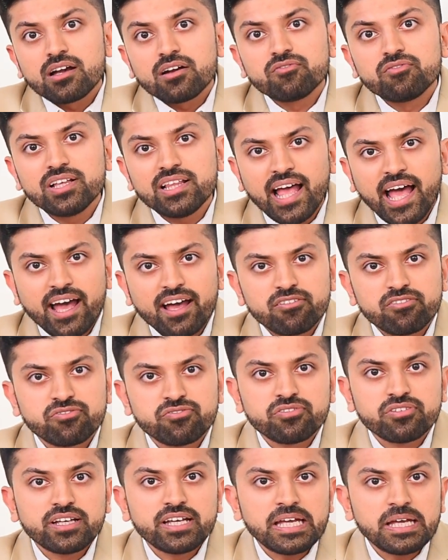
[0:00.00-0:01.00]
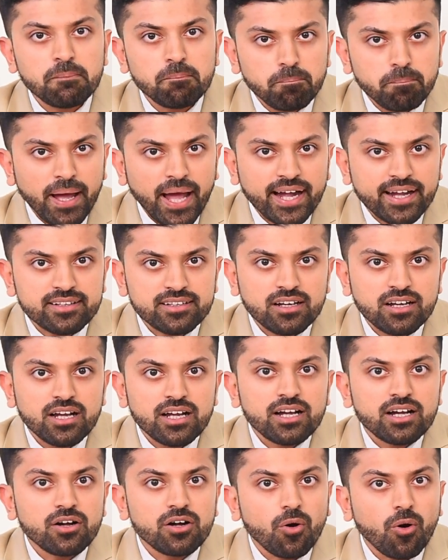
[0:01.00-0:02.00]
will have impact
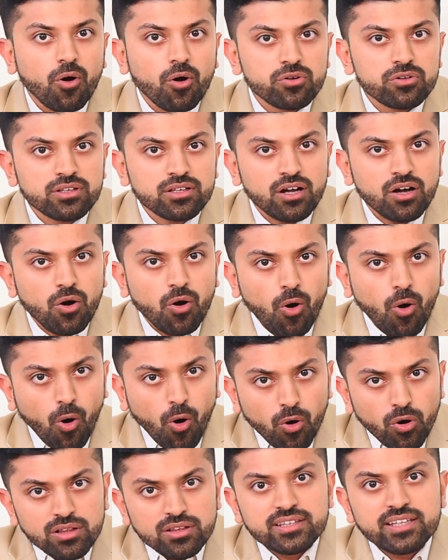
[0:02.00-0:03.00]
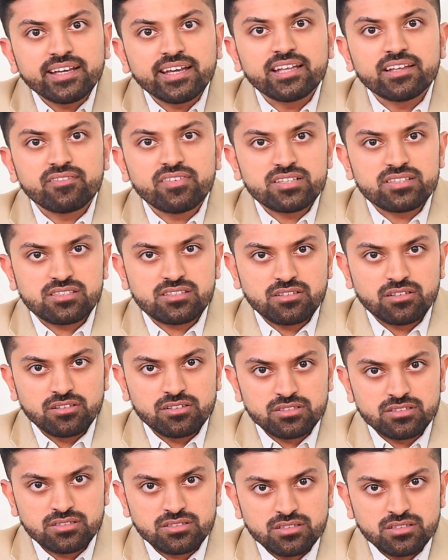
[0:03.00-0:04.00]
on all the investors